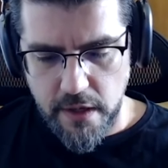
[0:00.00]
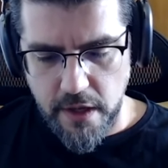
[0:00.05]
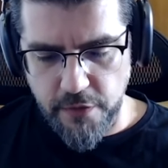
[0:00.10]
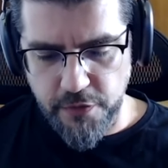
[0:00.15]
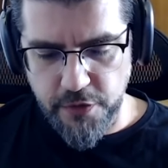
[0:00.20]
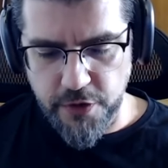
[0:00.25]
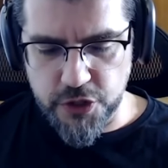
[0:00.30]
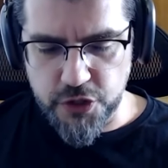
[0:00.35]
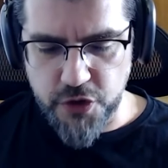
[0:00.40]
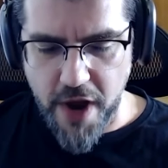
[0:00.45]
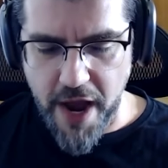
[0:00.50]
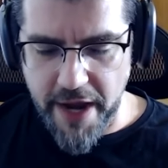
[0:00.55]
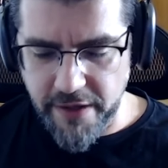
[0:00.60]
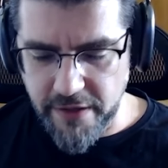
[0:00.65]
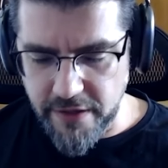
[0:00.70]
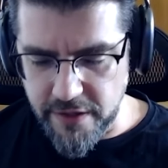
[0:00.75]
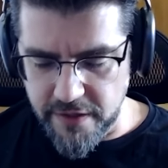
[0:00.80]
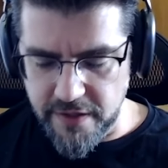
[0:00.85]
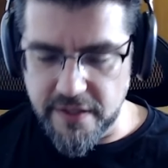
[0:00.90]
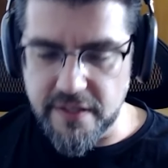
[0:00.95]
if you're
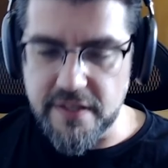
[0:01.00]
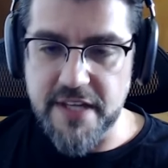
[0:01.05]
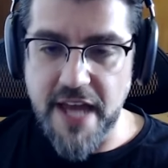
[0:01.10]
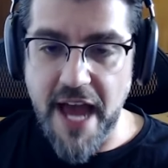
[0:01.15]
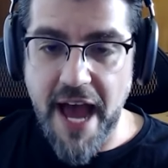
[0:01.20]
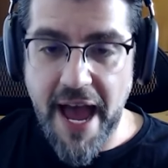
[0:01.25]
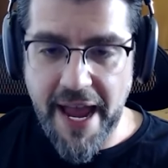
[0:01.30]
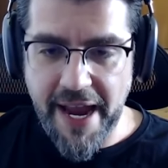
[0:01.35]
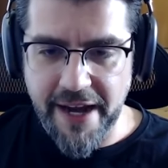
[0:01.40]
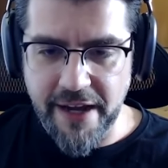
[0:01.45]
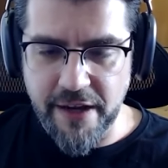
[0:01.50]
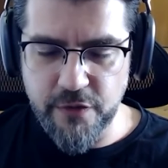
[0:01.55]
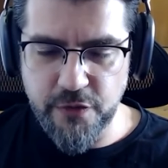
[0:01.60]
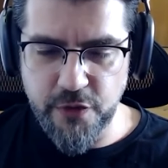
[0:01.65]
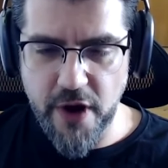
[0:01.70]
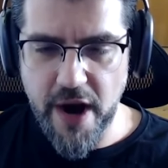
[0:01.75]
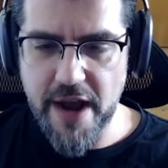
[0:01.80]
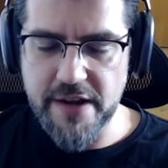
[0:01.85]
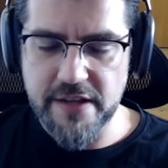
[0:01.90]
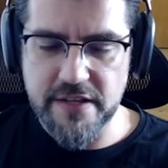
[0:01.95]
trying to design
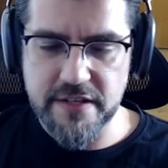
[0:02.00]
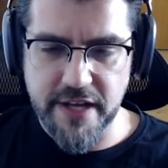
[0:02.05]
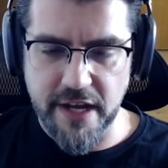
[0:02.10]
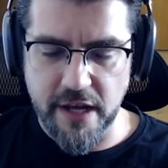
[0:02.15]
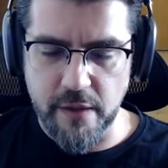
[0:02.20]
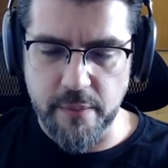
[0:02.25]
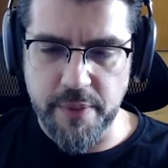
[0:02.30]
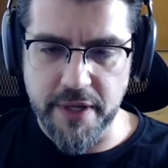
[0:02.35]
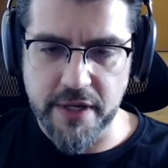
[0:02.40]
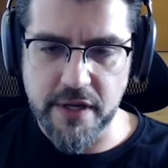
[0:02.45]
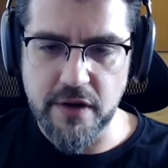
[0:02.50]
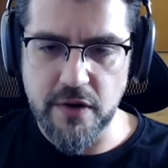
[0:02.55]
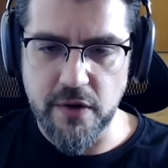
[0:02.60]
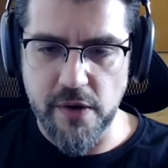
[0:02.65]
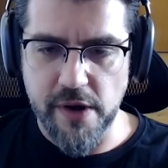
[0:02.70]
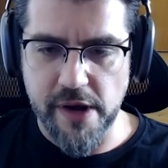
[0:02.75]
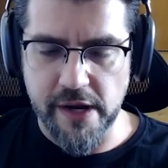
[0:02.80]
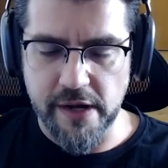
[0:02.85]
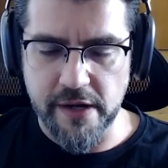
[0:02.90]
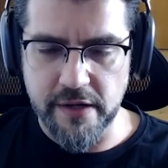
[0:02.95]
for how to scale
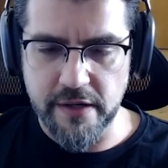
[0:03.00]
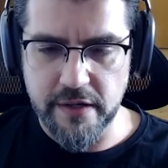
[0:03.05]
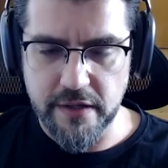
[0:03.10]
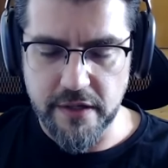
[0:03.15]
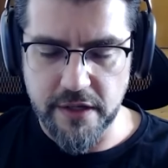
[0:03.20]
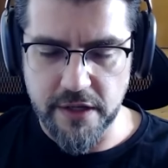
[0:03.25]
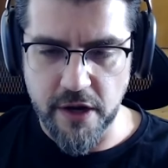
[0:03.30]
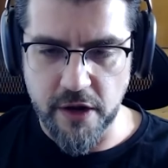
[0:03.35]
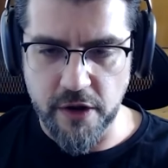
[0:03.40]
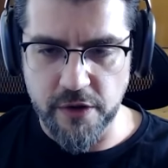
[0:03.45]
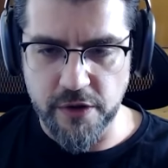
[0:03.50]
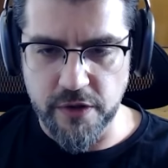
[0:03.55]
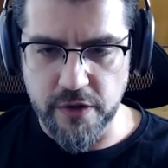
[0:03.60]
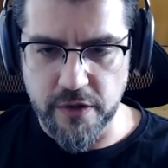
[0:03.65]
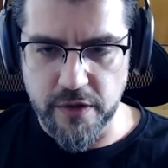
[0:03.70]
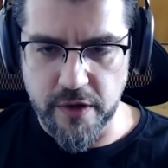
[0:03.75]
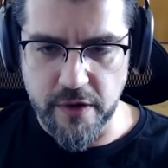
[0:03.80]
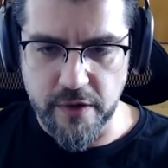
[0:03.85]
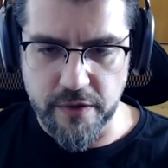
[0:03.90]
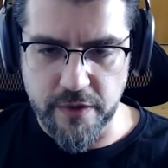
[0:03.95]
Bitcoin, you know,
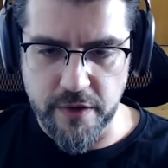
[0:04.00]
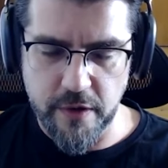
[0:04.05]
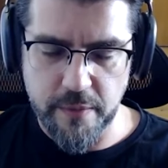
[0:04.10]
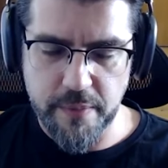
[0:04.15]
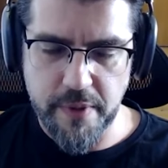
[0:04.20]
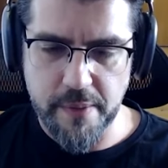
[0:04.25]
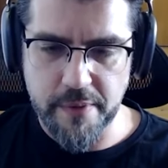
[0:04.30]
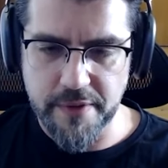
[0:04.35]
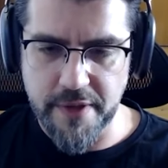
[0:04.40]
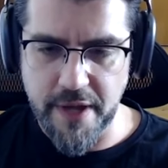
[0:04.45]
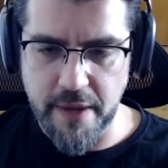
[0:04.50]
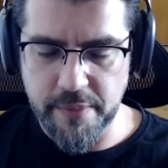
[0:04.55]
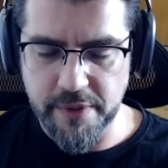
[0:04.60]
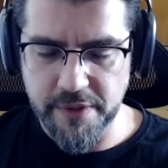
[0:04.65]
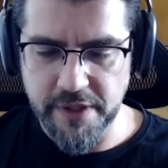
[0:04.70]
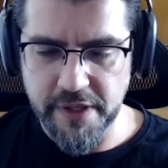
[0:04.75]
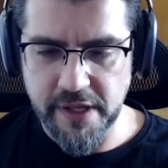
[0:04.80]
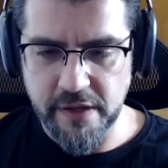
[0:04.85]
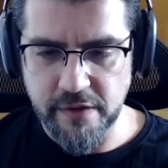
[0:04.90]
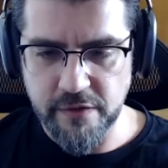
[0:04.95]
you there are people that
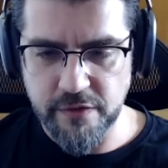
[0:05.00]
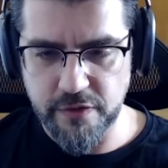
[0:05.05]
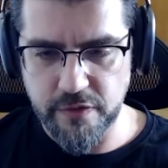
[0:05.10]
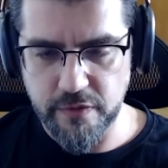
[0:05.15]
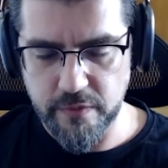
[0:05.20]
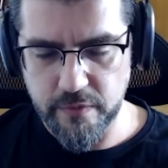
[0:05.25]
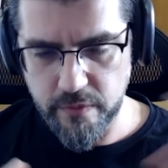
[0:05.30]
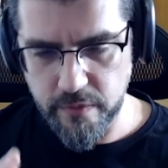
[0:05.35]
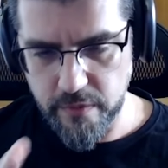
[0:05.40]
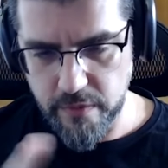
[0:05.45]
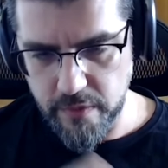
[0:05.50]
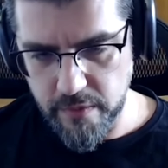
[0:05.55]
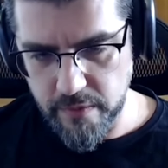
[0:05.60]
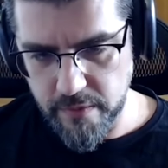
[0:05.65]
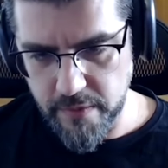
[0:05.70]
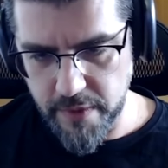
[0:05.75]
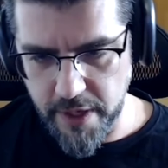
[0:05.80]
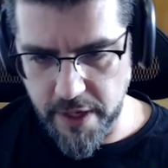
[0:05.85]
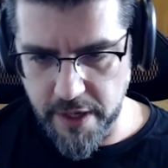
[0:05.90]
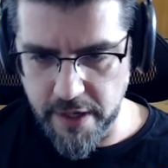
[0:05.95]
believe
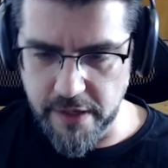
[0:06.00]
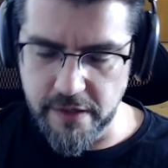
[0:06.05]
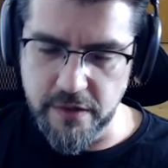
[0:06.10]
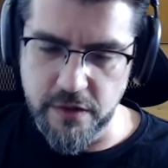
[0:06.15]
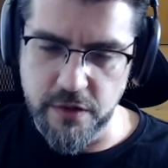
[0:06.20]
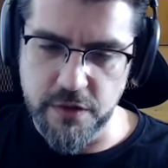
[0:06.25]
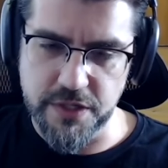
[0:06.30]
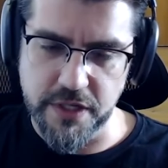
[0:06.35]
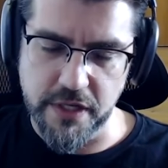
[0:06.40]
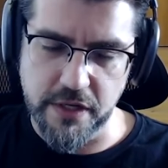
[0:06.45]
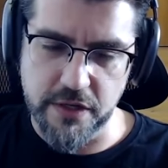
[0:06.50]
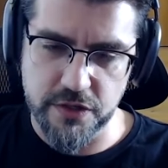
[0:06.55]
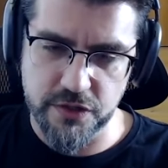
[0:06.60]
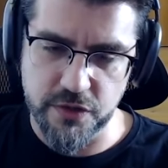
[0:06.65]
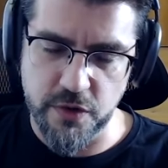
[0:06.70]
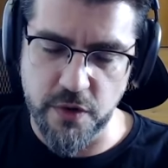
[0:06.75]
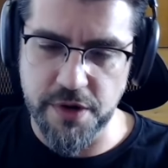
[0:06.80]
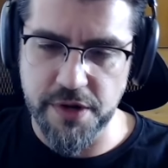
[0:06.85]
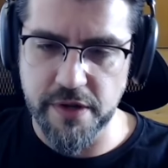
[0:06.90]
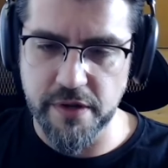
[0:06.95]
in using
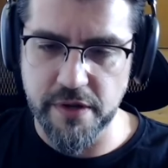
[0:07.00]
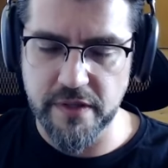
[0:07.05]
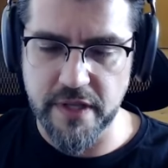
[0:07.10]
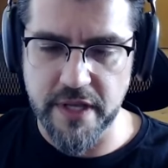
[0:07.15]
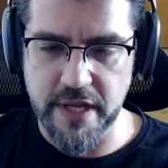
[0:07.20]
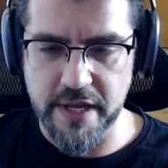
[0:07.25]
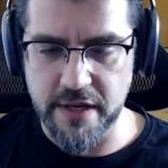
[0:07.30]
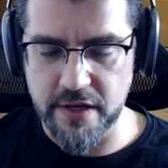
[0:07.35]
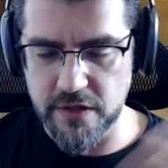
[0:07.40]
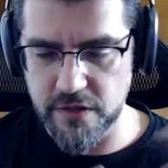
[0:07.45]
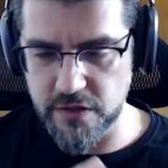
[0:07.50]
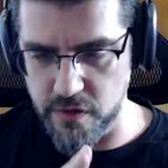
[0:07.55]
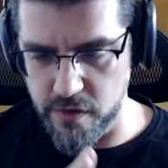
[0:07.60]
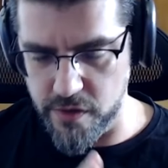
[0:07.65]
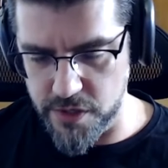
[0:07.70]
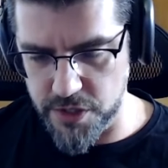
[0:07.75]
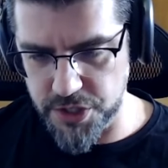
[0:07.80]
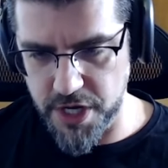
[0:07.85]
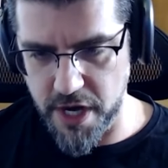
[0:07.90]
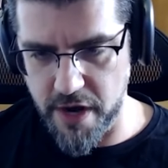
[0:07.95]
custodial things
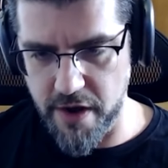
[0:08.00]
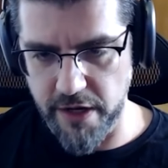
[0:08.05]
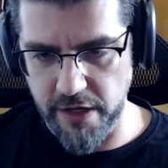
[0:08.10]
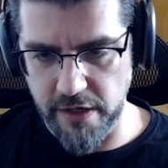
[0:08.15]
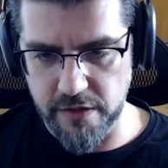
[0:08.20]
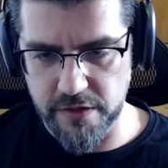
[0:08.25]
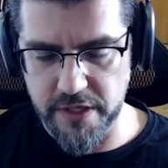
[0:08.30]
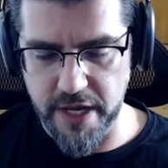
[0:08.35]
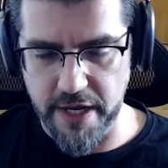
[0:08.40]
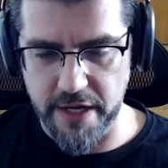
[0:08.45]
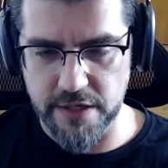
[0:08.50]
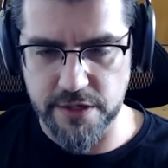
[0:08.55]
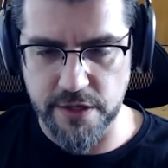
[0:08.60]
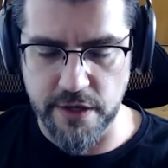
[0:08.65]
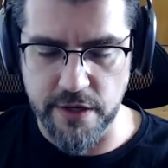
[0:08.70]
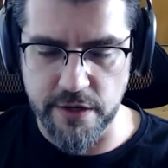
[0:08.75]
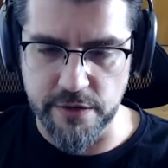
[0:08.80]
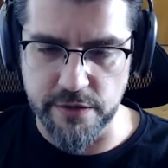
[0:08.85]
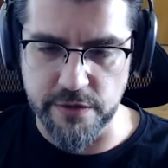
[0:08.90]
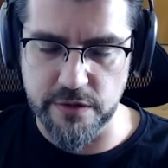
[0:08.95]
or sharing
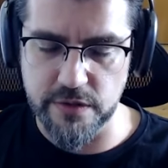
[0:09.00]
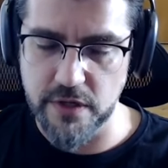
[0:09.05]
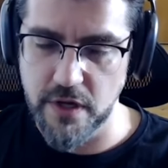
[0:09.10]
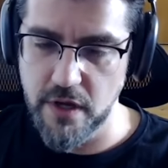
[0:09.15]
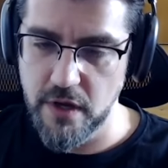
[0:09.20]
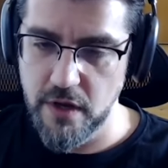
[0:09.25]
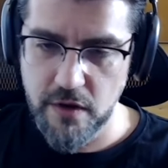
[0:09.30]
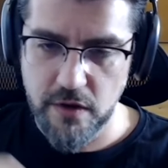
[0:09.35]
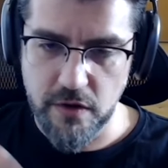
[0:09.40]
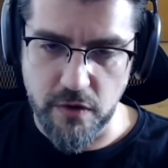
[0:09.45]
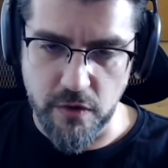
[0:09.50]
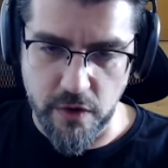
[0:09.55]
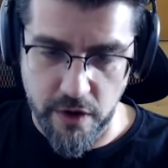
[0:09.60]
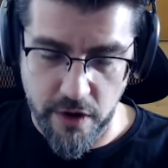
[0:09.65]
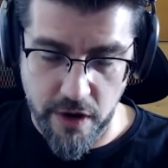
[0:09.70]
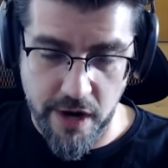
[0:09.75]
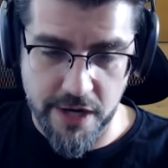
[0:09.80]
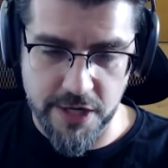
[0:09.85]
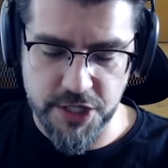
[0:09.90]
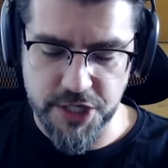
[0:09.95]
UTXOs
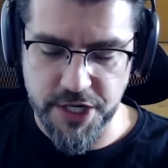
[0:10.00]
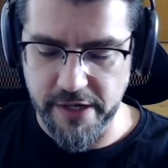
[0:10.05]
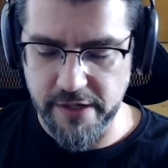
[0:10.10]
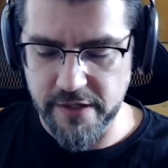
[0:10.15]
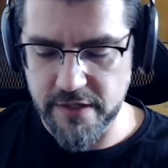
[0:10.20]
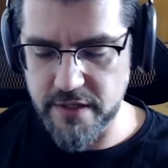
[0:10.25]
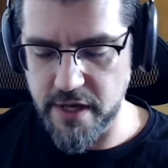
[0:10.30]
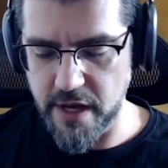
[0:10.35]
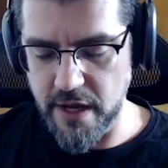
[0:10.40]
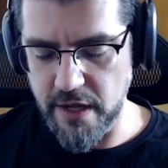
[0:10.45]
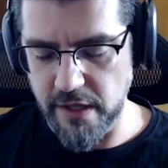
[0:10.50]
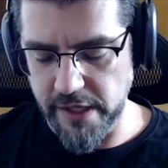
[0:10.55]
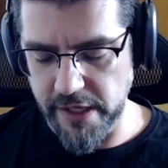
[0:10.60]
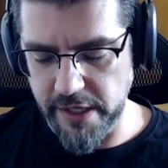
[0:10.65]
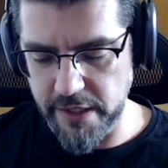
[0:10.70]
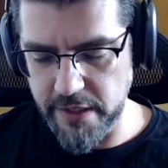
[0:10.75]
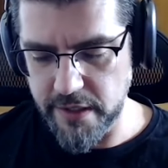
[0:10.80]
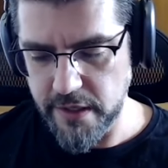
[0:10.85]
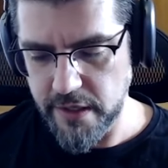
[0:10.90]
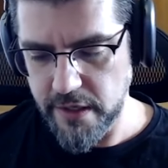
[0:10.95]
or on-chain
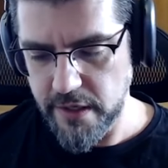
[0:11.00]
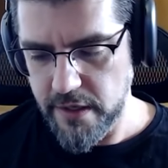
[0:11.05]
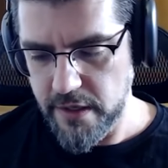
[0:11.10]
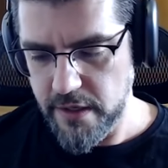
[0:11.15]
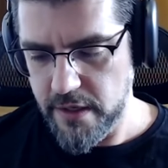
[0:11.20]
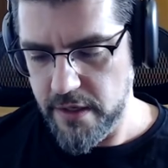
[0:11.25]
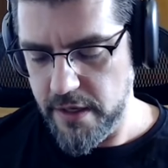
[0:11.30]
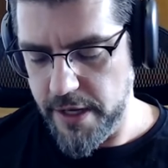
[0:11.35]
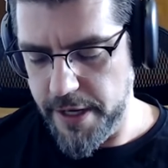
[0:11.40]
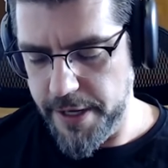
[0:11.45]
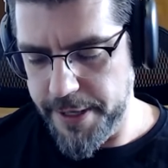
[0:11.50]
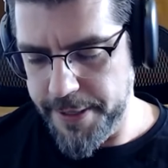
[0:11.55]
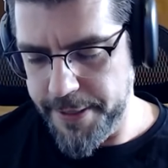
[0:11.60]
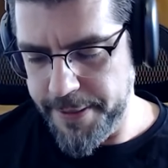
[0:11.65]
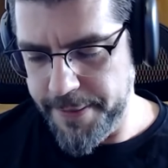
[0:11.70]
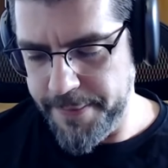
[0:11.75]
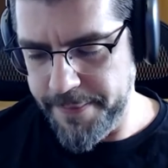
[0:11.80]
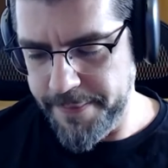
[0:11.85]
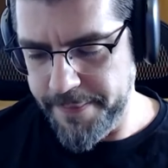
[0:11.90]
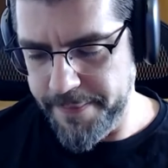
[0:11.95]
scaling.
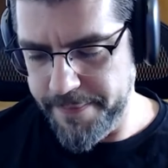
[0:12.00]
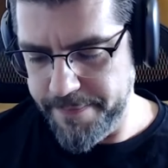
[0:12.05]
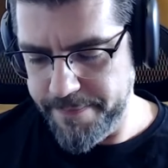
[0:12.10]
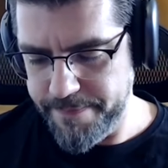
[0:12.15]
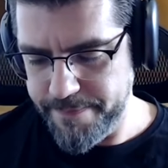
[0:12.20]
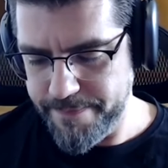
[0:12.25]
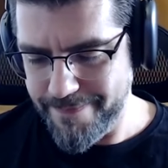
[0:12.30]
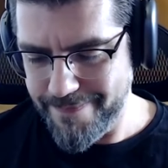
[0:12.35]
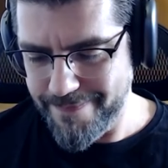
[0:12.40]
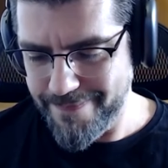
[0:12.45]
Um,